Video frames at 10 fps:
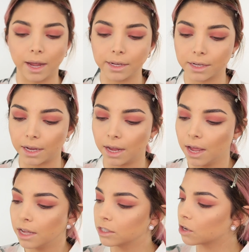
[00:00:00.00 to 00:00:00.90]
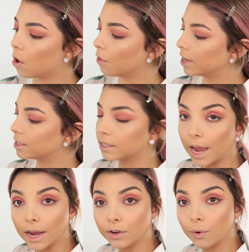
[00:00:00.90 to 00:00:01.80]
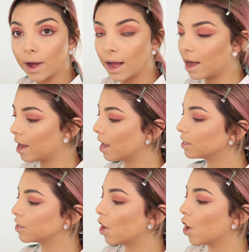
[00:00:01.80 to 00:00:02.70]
liked it. It's called the Scandal Eyes